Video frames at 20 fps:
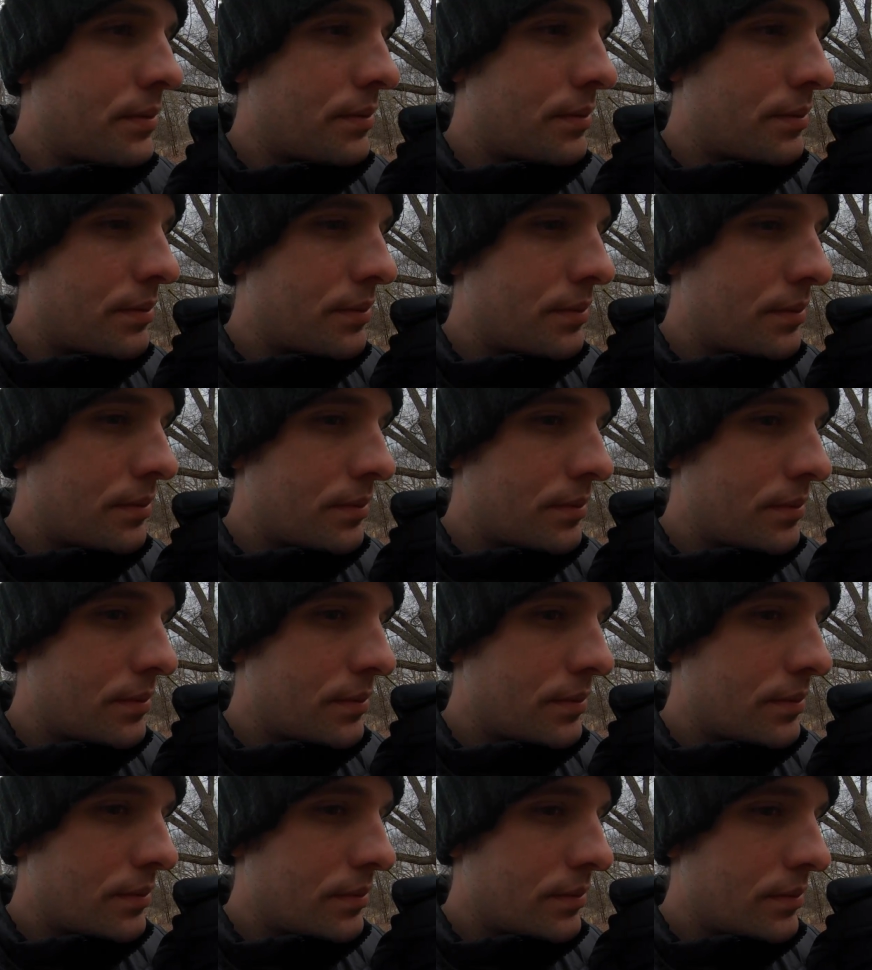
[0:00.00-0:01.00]

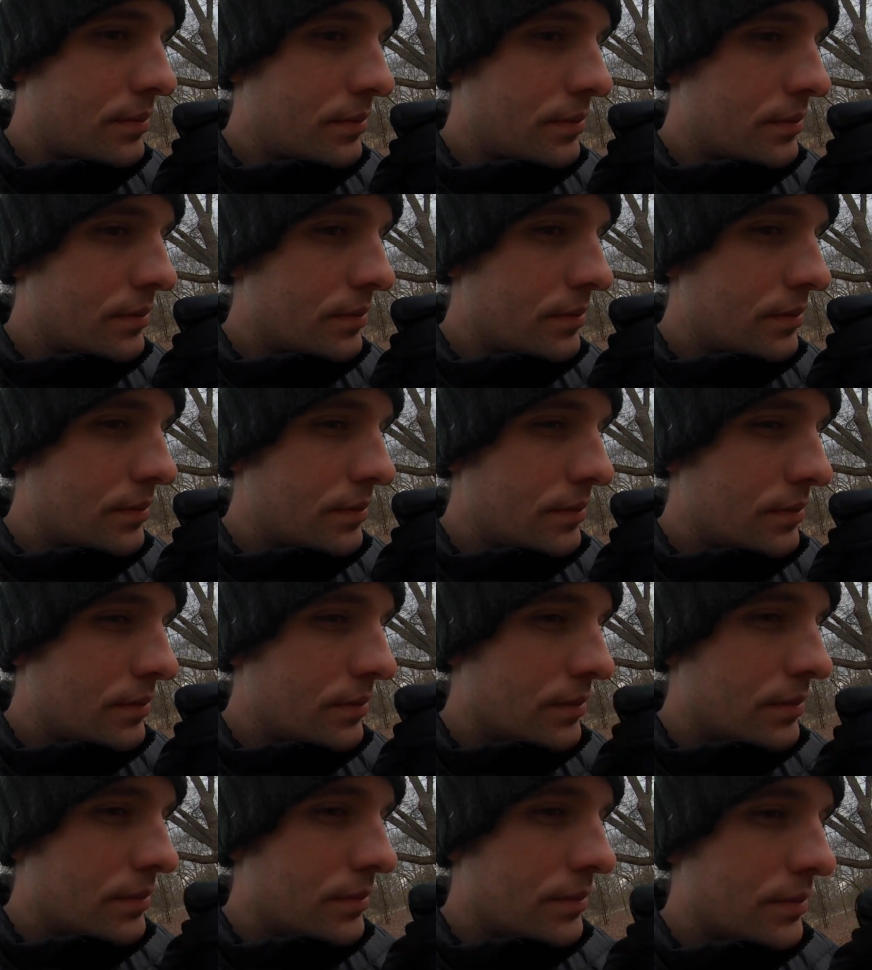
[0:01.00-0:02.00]

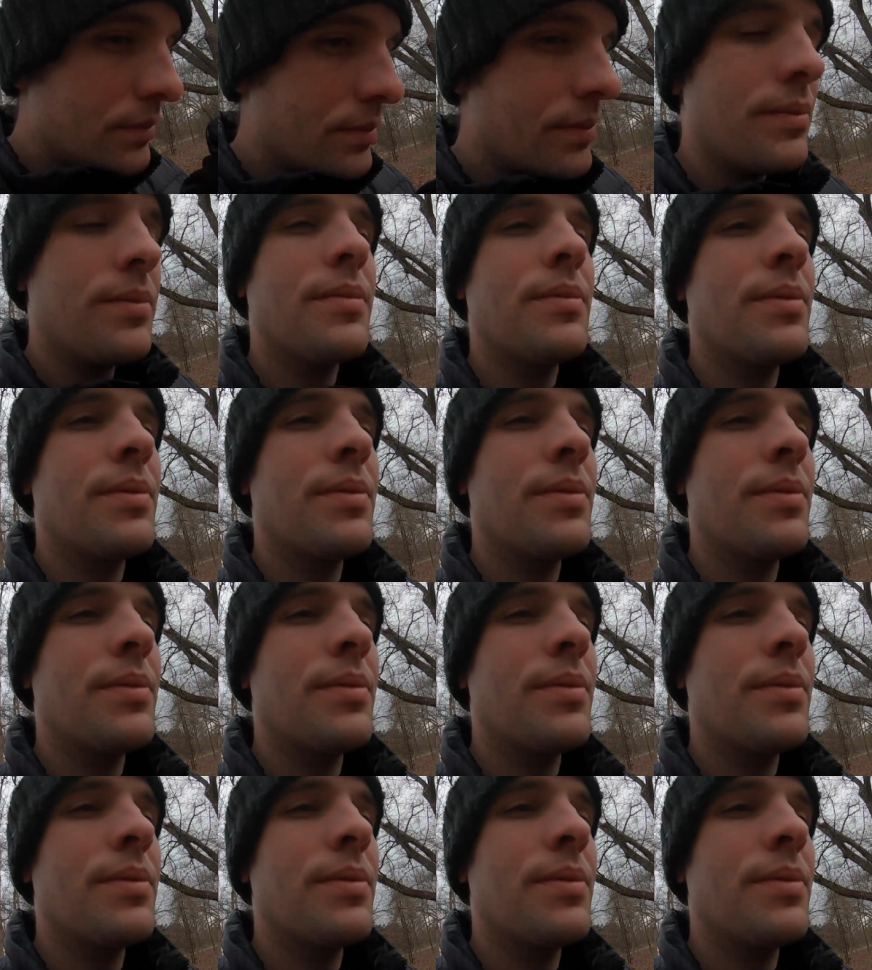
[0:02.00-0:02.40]
[no speech]